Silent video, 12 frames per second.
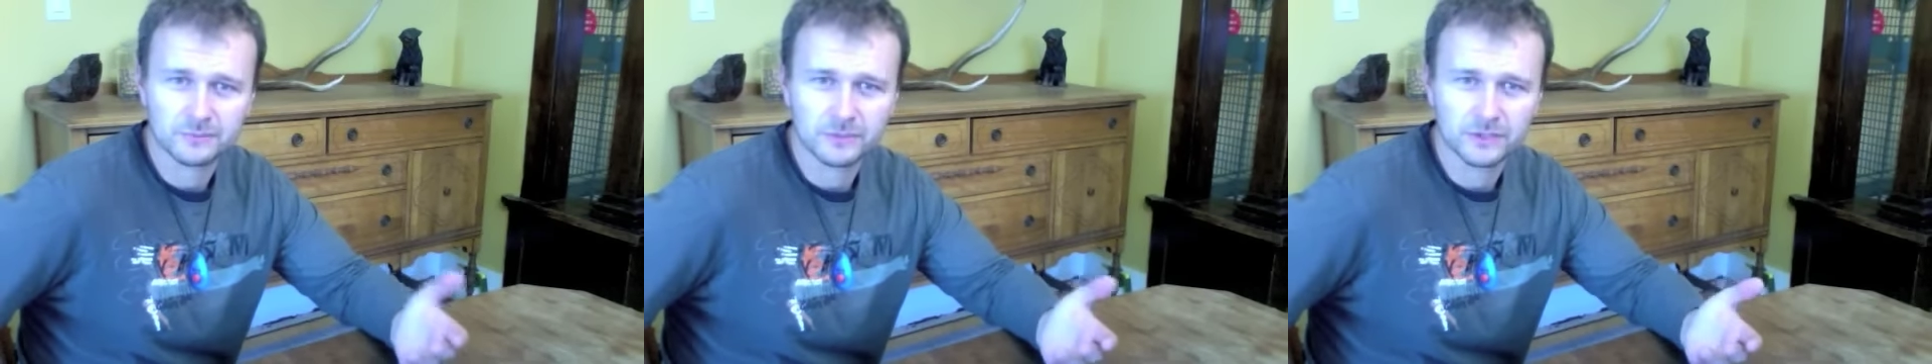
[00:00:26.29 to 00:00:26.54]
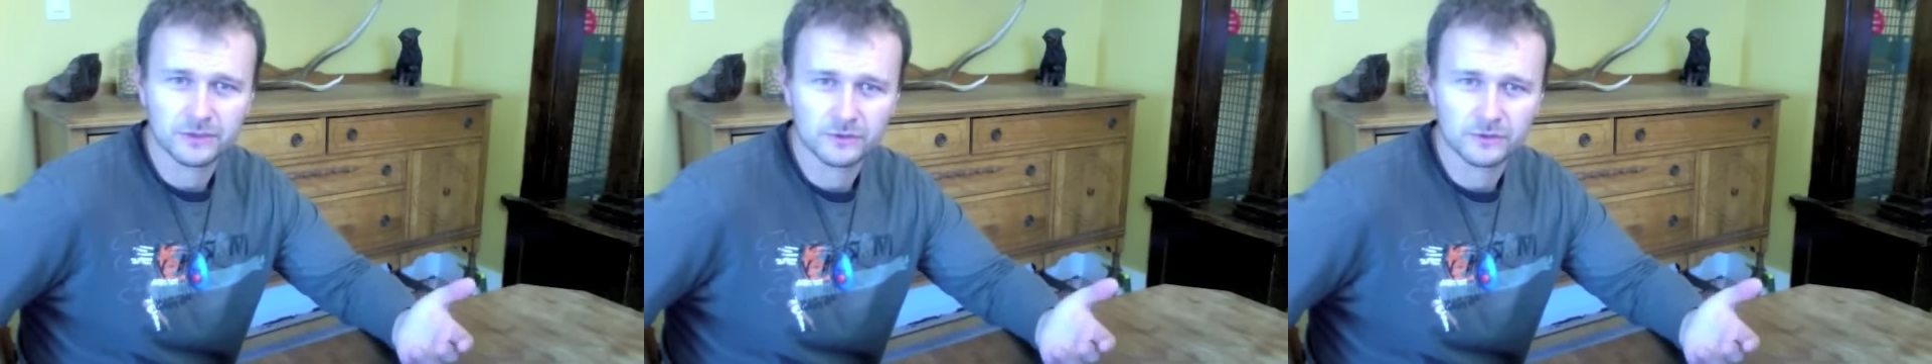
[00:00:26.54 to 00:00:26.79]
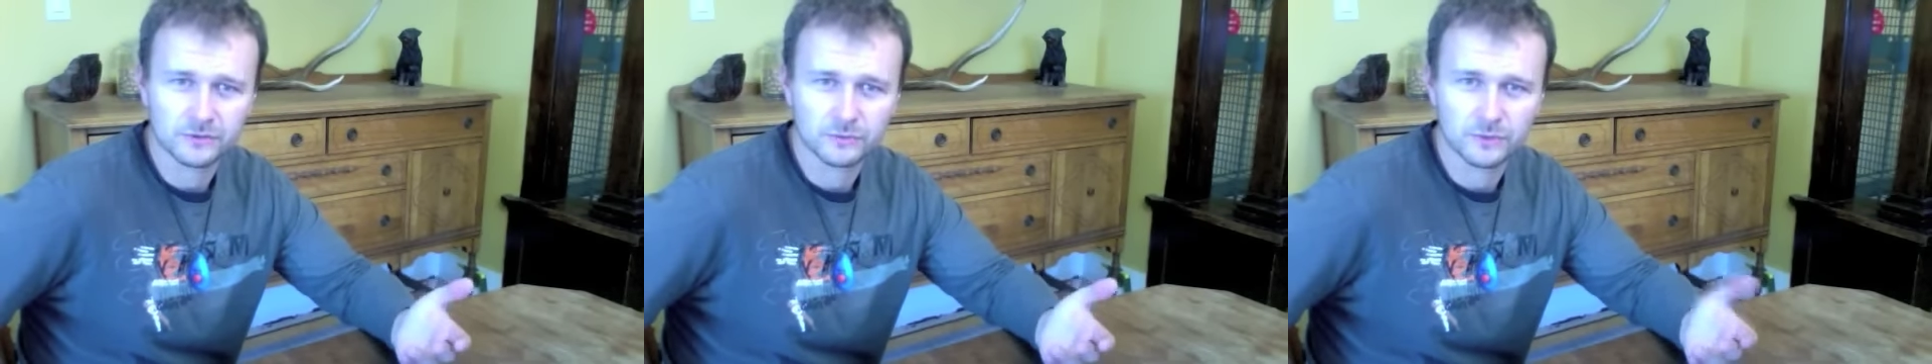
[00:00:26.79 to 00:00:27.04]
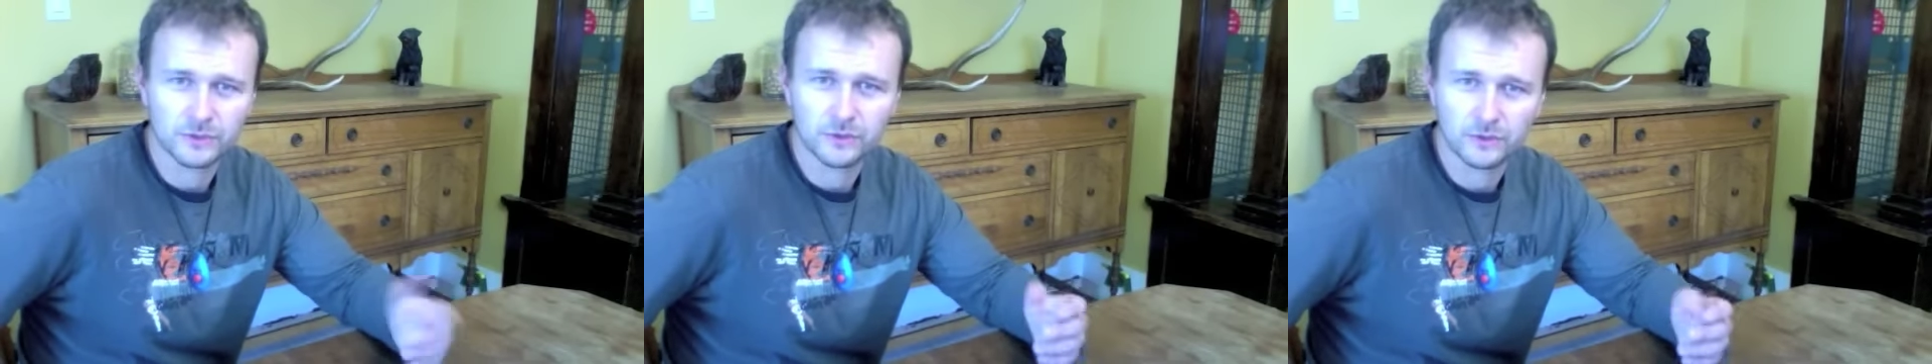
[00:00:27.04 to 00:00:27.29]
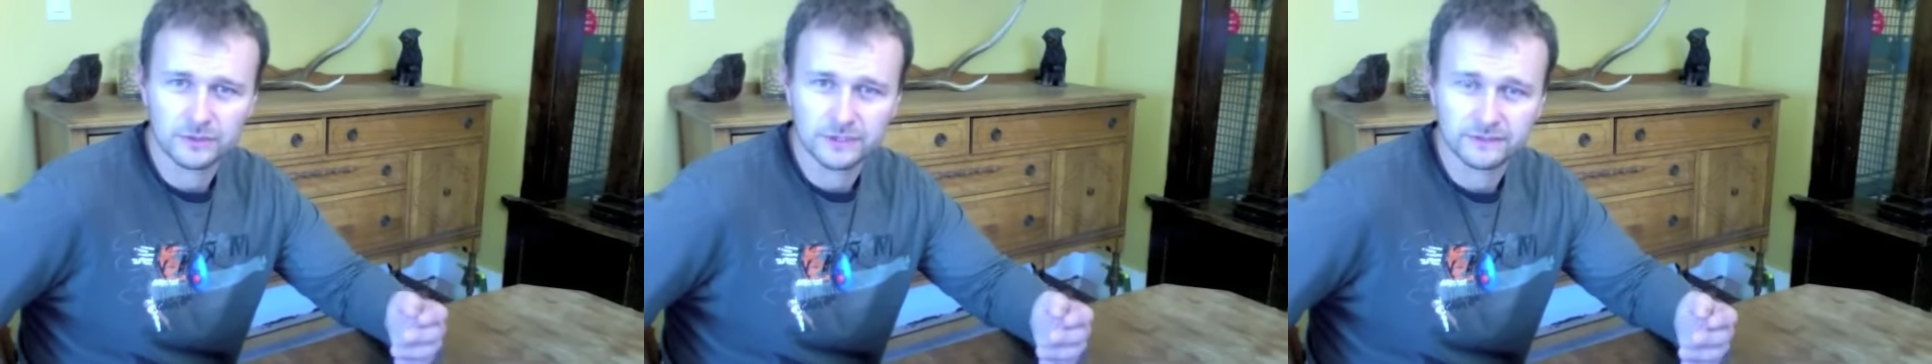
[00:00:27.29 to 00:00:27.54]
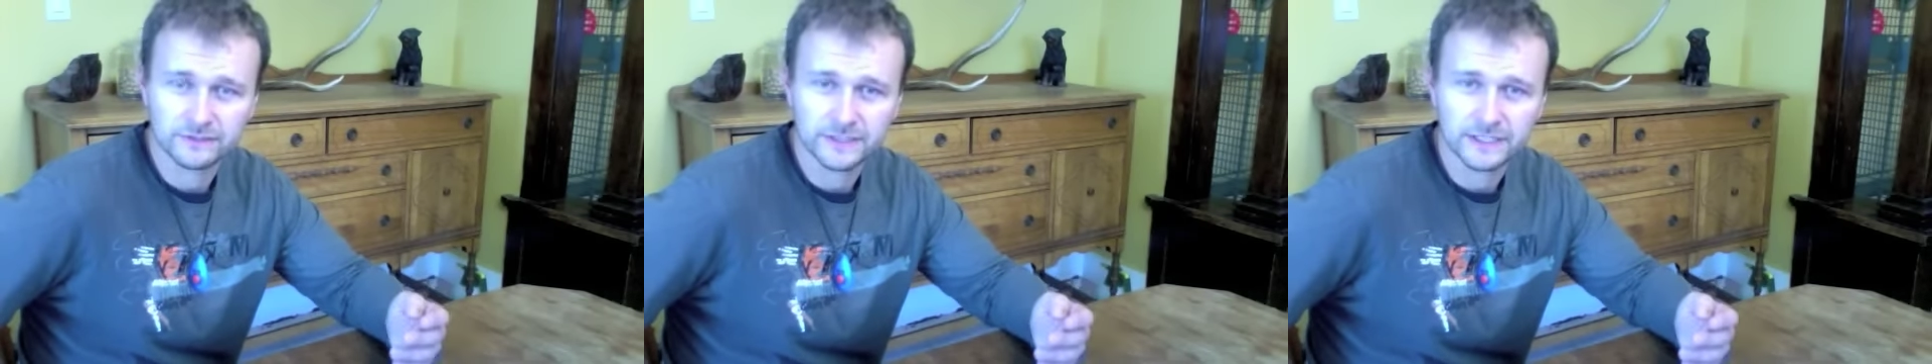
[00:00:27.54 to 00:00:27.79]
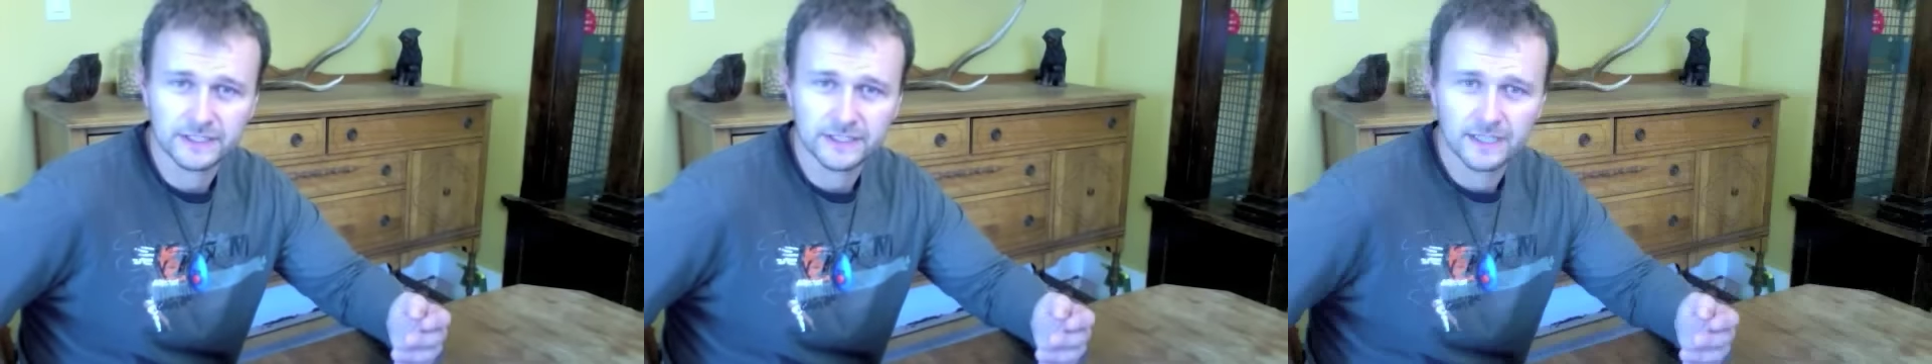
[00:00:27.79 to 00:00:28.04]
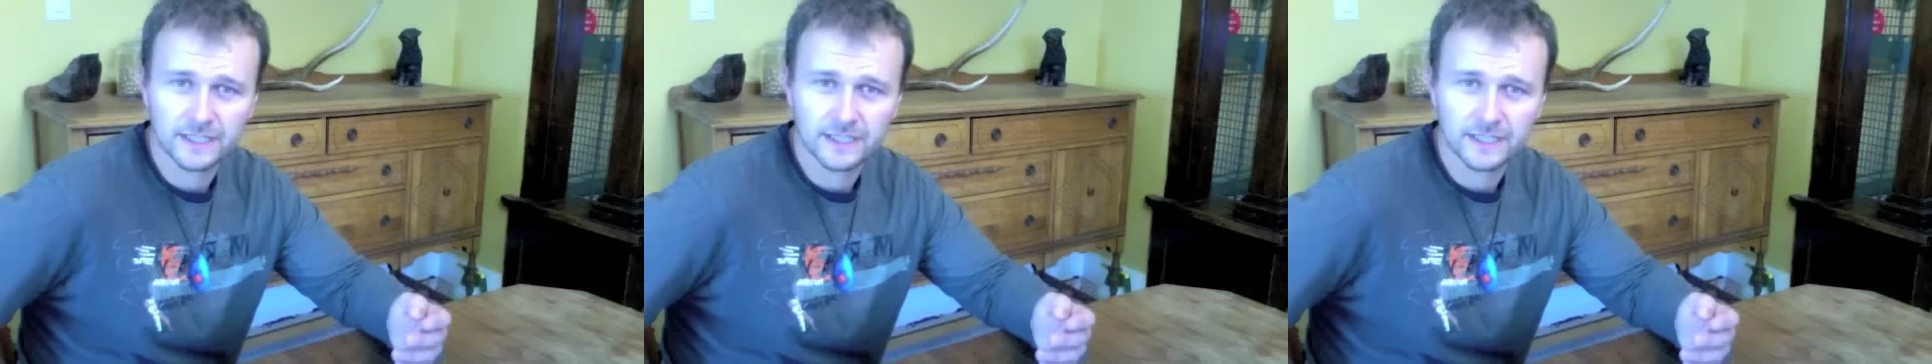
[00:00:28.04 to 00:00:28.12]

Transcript: because when you hold their feet,